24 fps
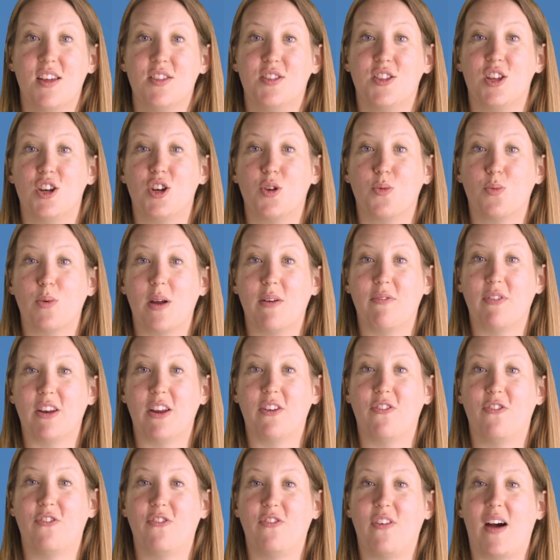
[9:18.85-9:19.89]
The
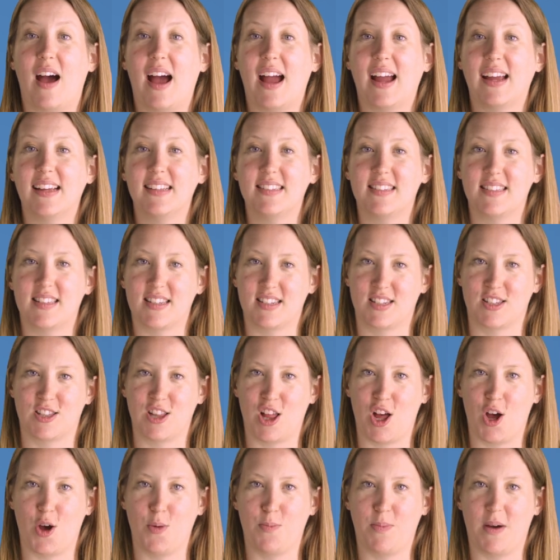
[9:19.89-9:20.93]
derivative finds the
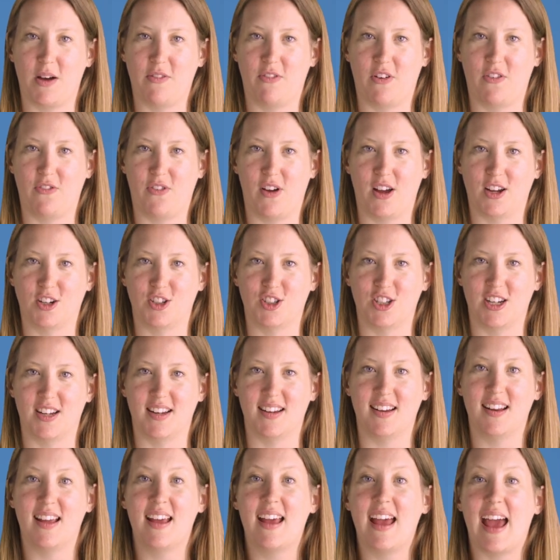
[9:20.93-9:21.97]
slope of a
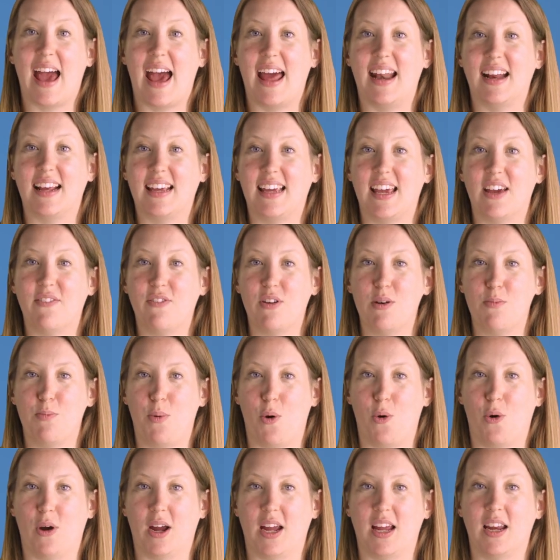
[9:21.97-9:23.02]
function at a given
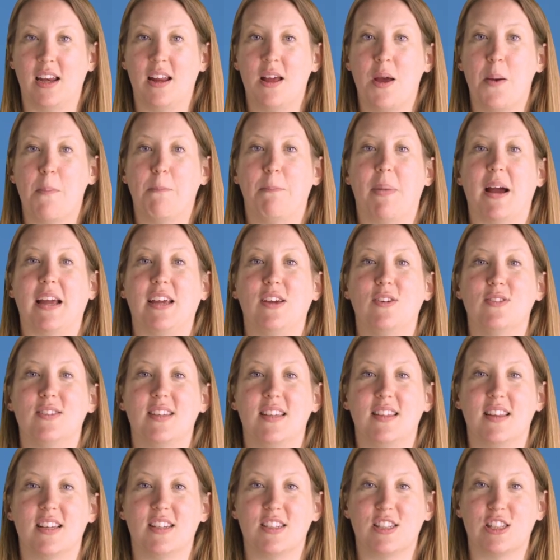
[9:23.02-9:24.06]
point by
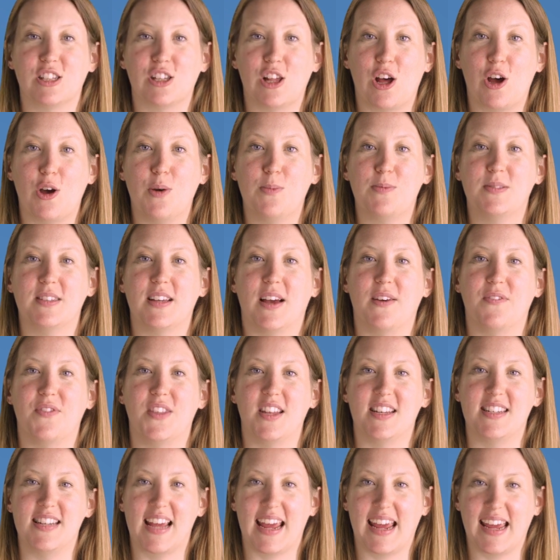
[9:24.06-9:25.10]
using the slopes of the
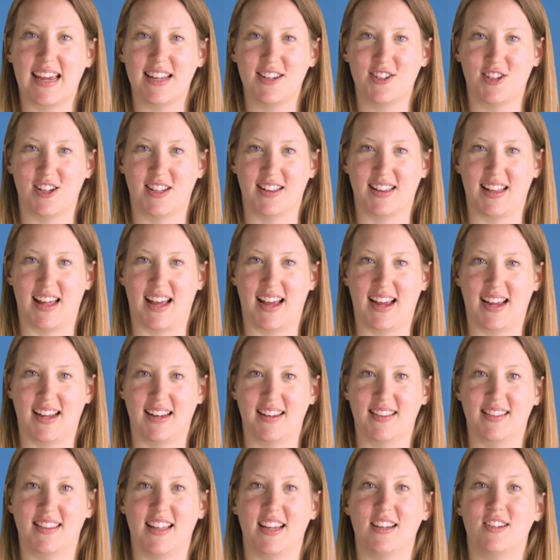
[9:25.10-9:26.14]
tangent
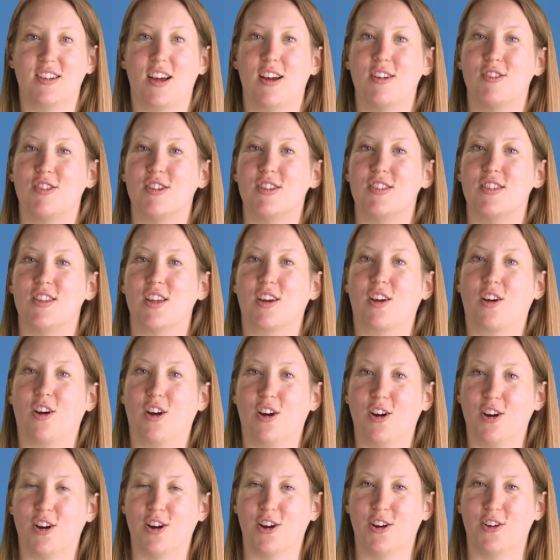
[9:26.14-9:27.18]
line that touches the
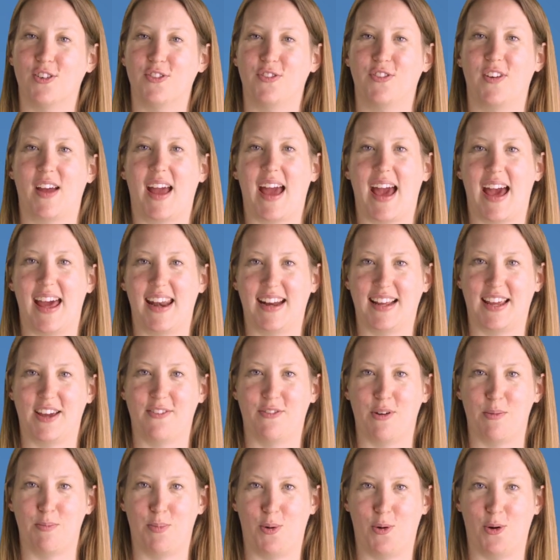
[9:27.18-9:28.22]
curve at a
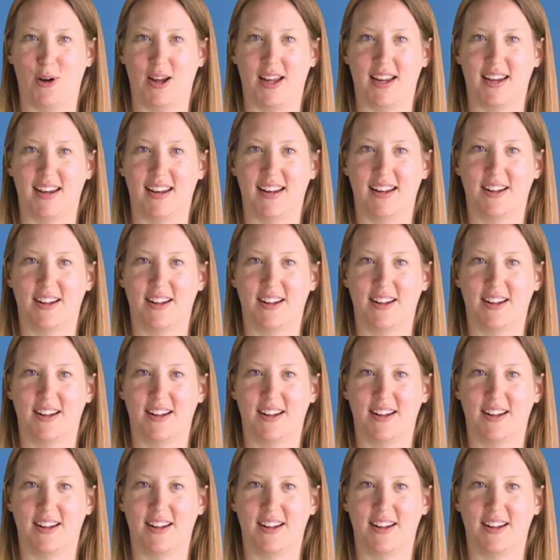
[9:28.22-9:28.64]
given point.